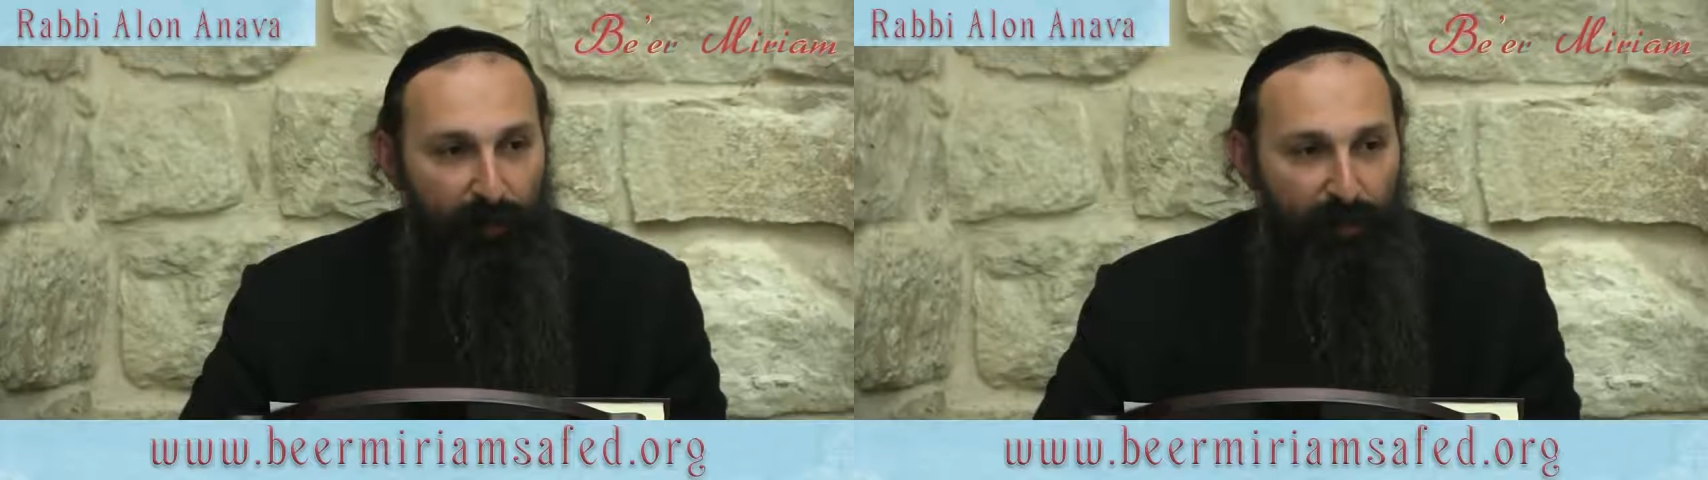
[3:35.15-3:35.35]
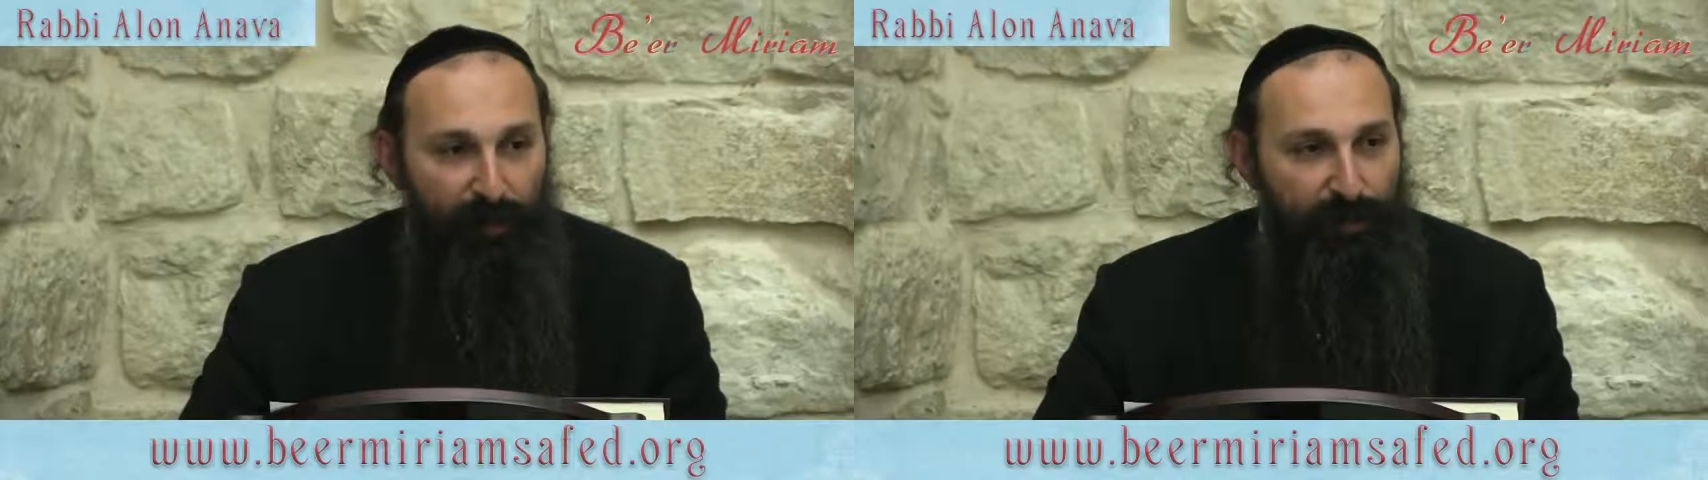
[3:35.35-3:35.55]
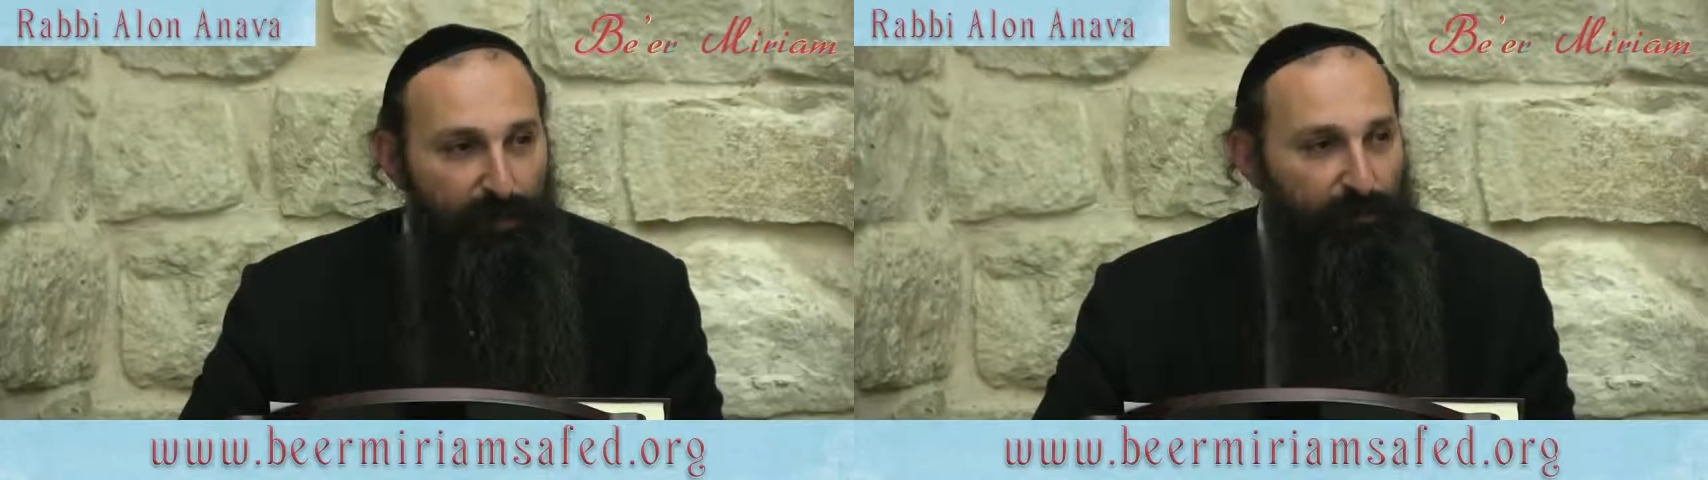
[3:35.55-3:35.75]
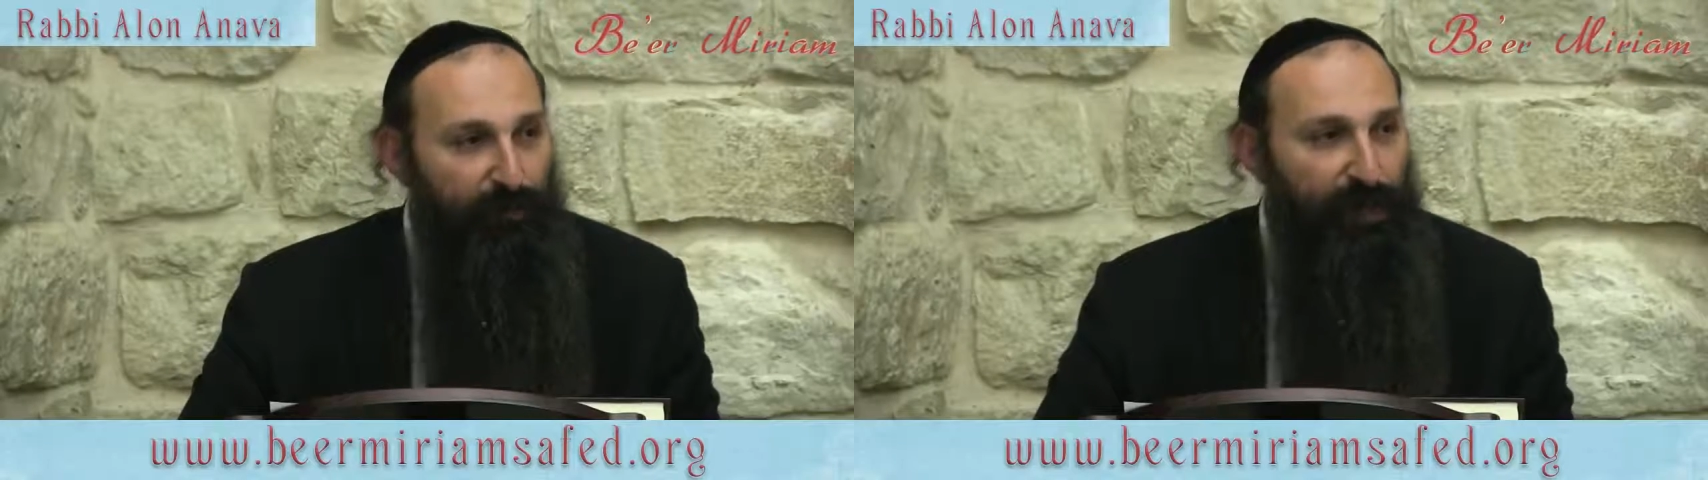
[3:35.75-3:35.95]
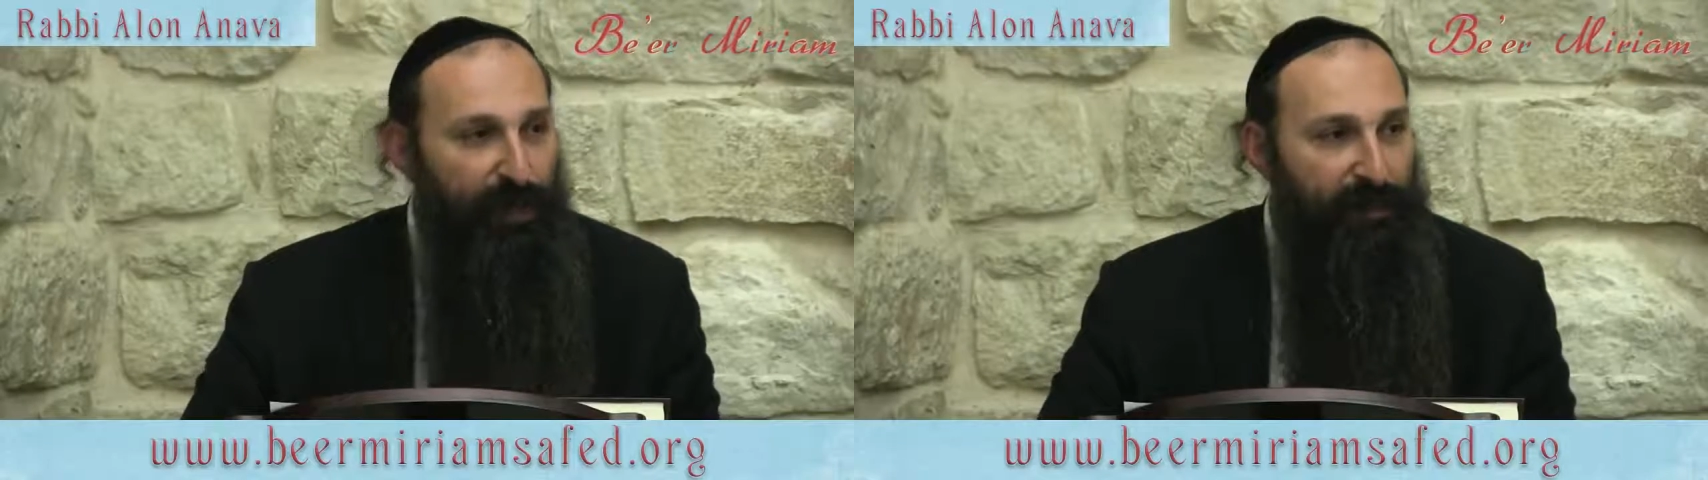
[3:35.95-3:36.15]
We just don't
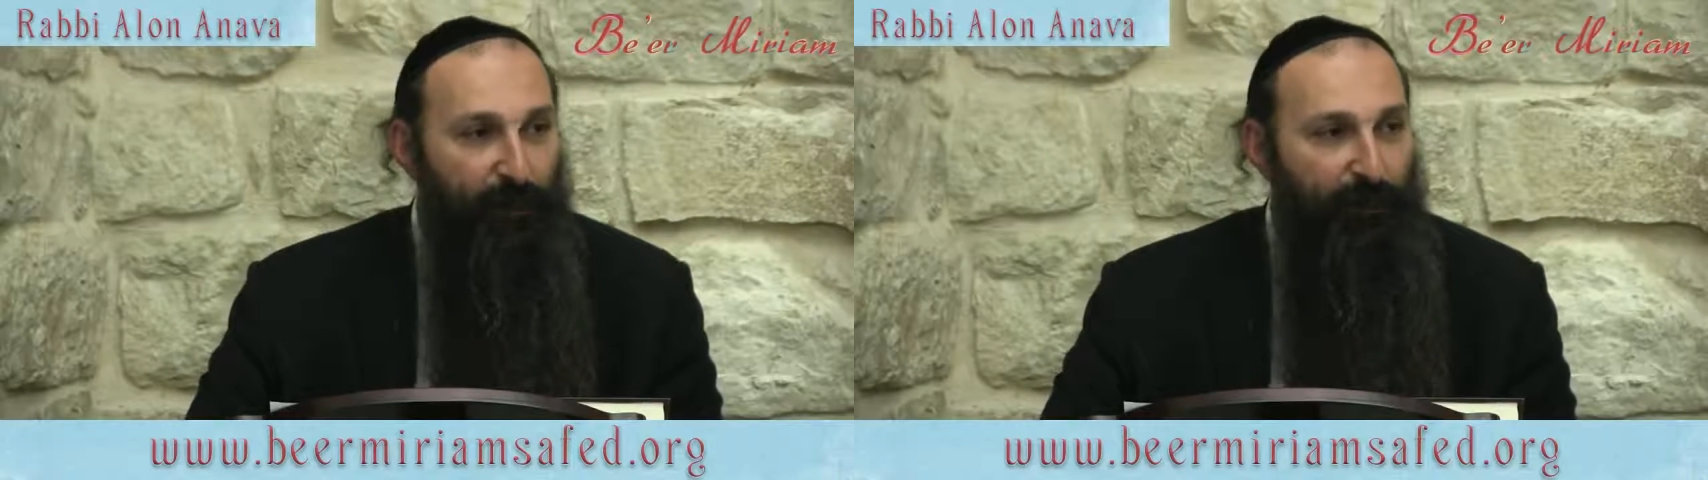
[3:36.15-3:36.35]
realize how